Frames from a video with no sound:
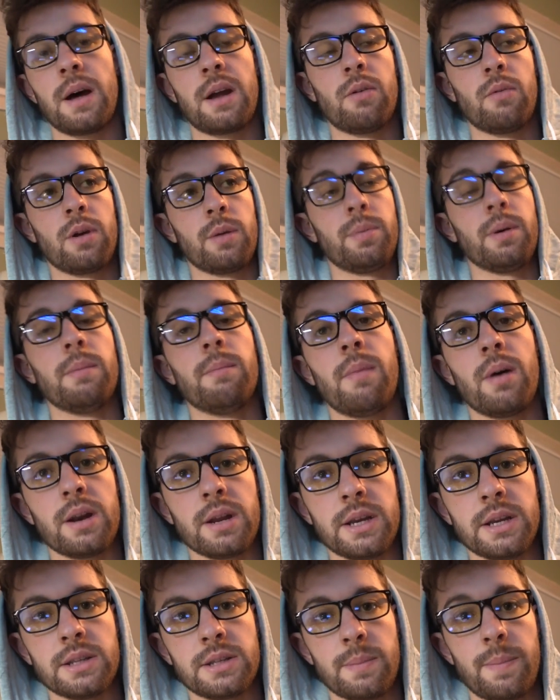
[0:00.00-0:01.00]
I don't want to put
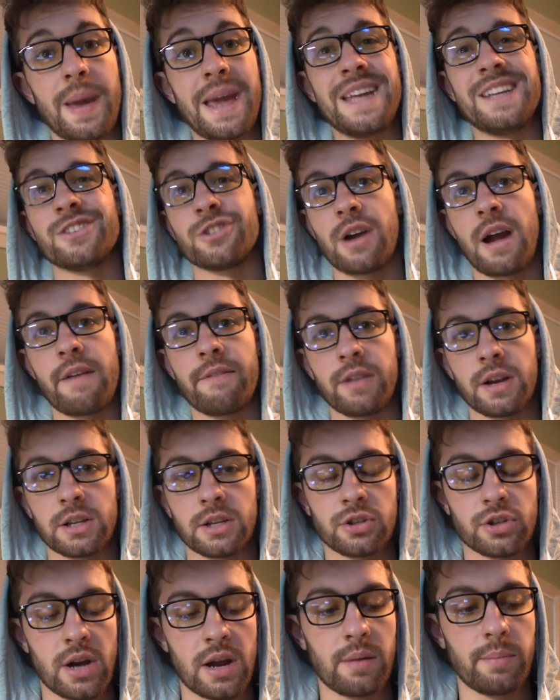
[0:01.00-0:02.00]
money into paid traffic
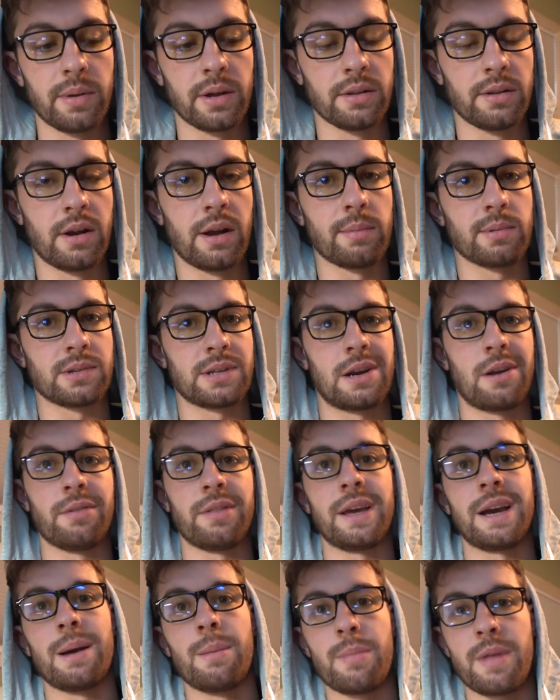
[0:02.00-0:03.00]
to try to build it up because I don't
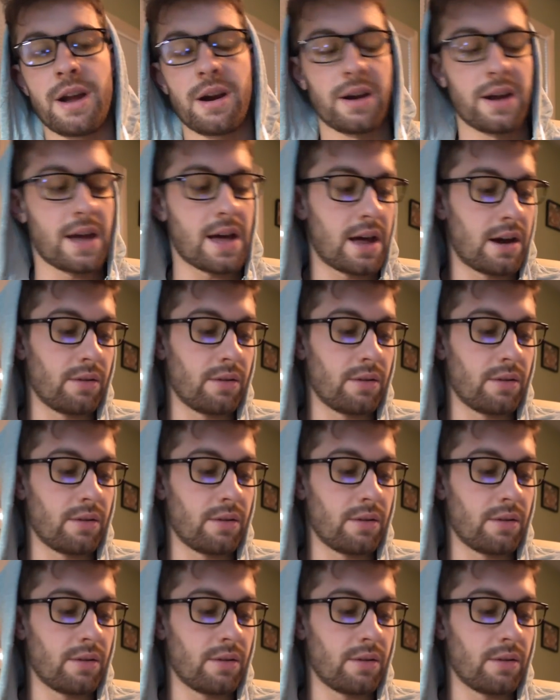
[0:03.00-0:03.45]
think I'm there yet.